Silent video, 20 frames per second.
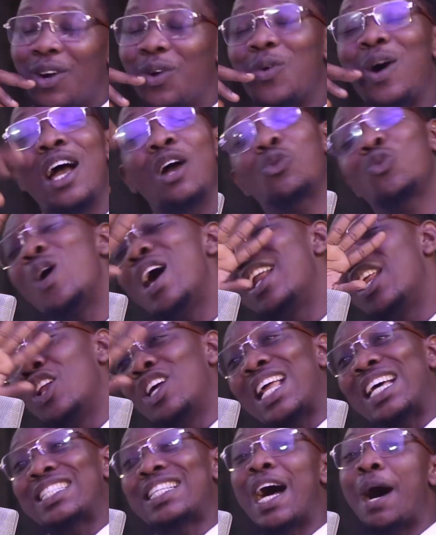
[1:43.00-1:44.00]
Quite a
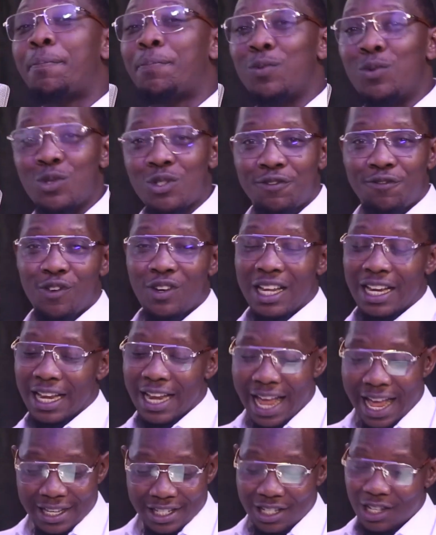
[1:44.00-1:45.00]
lot has happened for the
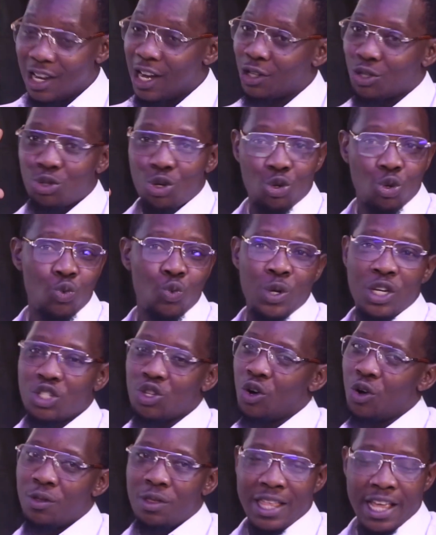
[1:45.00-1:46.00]
last 2 weeks
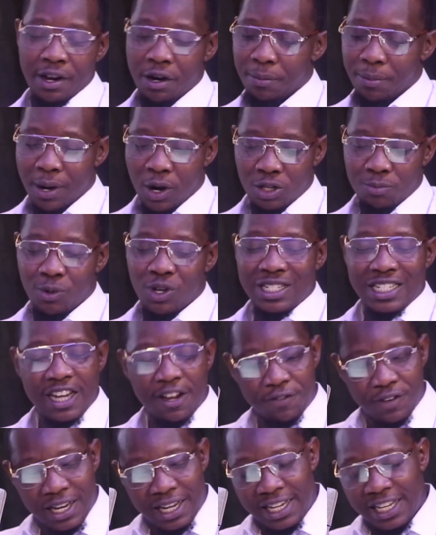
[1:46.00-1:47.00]
or thereabout, but
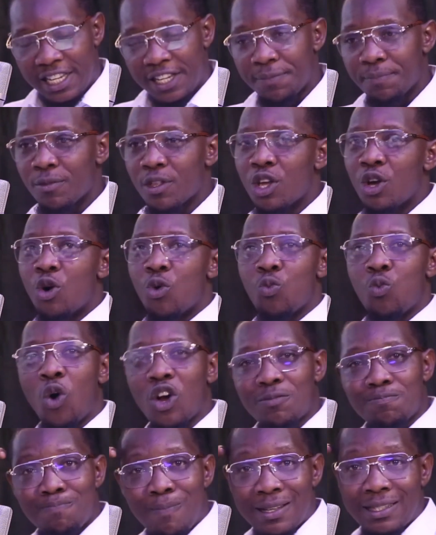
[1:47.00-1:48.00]
definitely
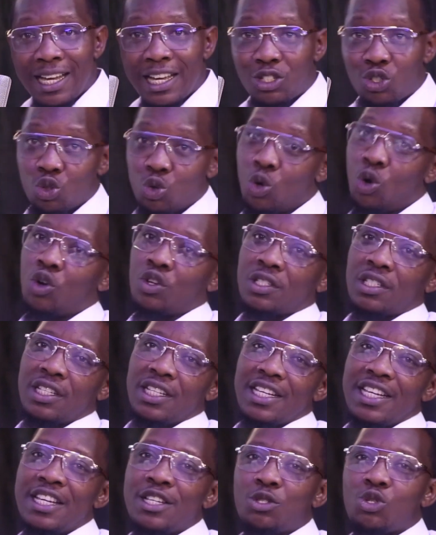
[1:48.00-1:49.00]
what matters to
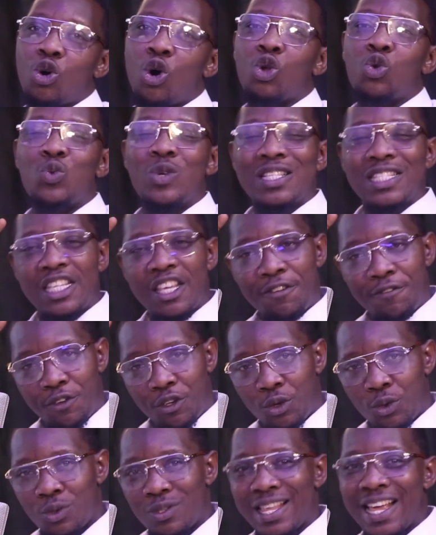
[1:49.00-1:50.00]
us is to always give
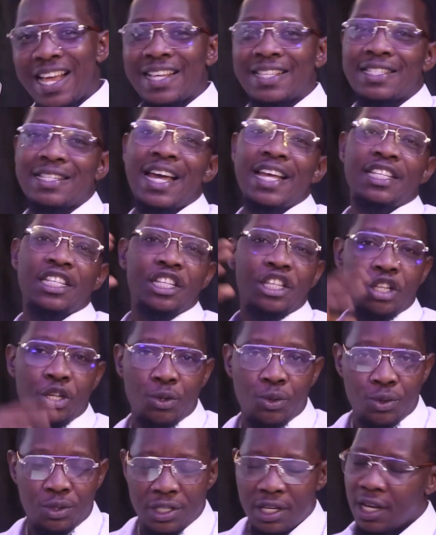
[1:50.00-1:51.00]
you the exciting
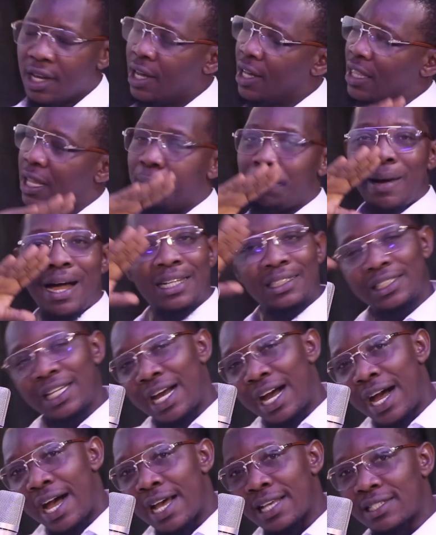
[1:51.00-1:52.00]
news, the
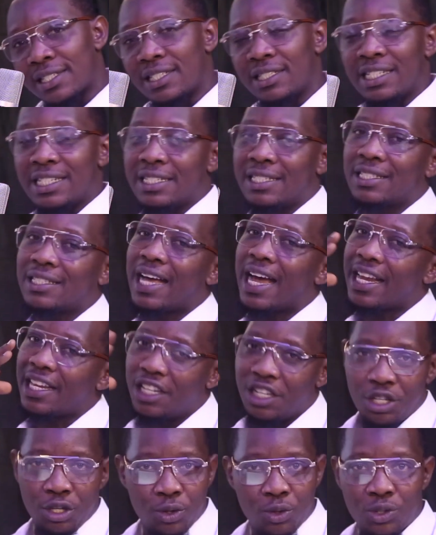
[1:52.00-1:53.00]
banters, the
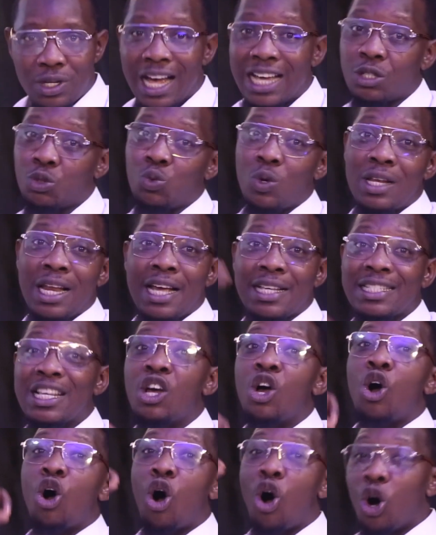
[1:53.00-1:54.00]
side news, as well as
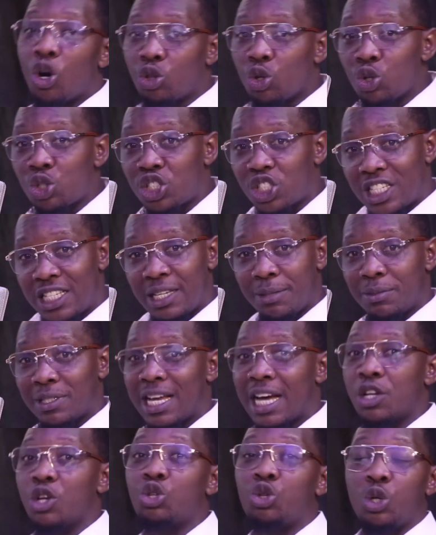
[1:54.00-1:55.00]
all those teams
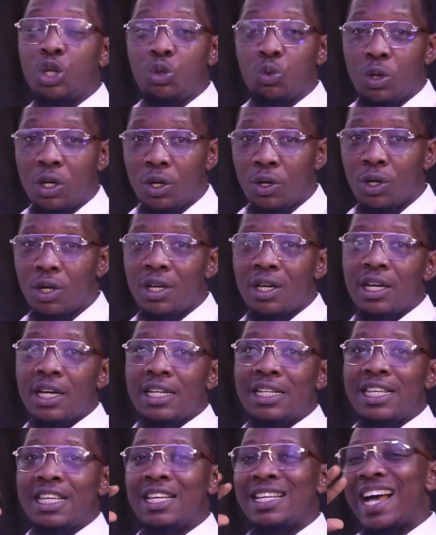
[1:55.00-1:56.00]
that are not doing well.
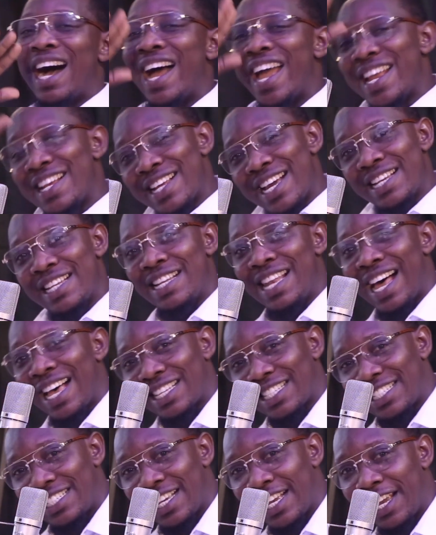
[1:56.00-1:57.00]
They ended the
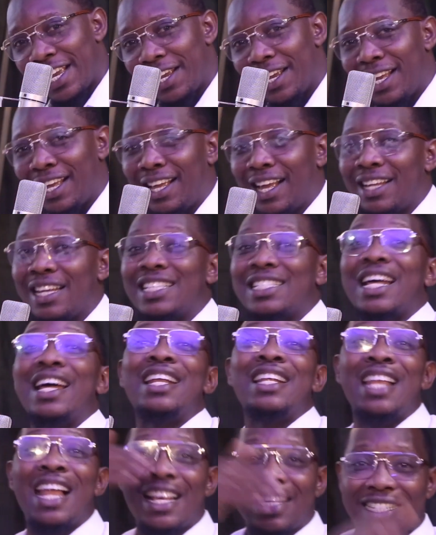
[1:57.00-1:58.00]
last year,
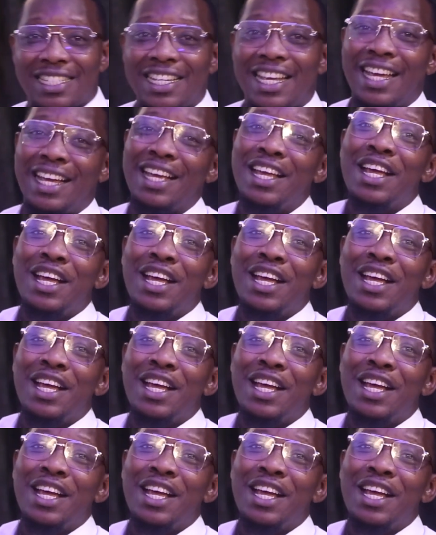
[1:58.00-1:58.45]
decided last year